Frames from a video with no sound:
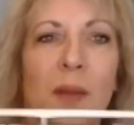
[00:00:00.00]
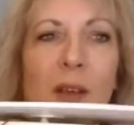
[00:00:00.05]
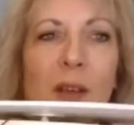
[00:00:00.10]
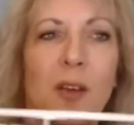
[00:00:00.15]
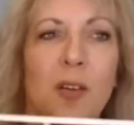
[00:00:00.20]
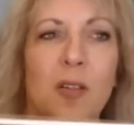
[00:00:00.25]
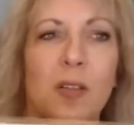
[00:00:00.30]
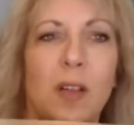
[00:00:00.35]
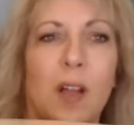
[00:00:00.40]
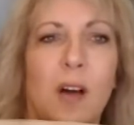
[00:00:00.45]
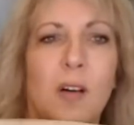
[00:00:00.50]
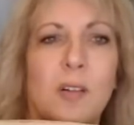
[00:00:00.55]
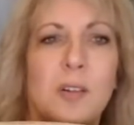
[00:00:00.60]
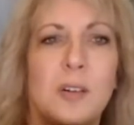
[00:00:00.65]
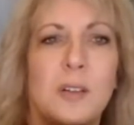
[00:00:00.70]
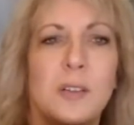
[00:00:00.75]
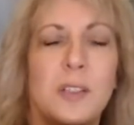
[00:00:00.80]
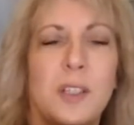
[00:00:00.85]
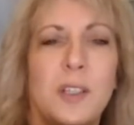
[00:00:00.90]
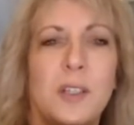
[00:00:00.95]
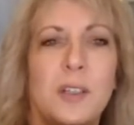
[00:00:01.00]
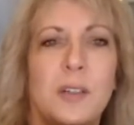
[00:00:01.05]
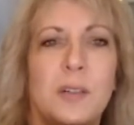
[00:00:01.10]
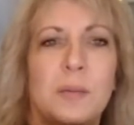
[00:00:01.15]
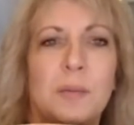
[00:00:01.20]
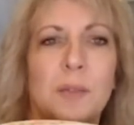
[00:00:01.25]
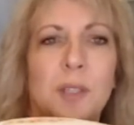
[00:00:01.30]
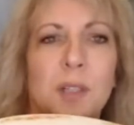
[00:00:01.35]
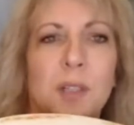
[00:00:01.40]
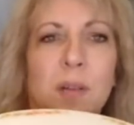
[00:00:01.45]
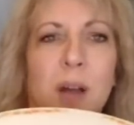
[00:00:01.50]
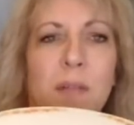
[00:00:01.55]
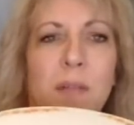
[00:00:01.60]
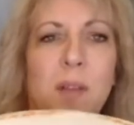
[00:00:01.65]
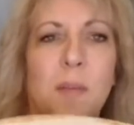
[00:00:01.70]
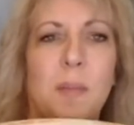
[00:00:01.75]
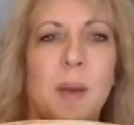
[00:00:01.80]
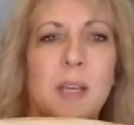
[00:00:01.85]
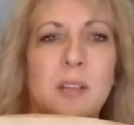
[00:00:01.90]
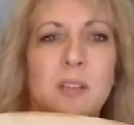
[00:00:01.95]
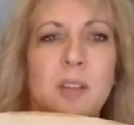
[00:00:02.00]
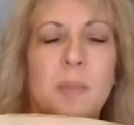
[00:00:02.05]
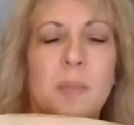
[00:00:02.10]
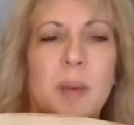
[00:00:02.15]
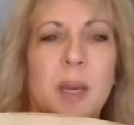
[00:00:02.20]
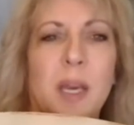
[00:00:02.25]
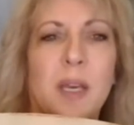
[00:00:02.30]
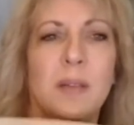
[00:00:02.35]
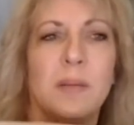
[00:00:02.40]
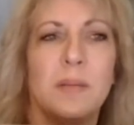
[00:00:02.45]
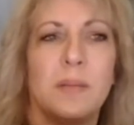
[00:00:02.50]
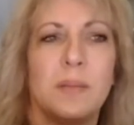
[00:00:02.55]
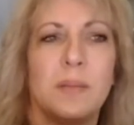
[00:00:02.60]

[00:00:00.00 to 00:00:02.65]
You're local too. You don't have to pay shipping.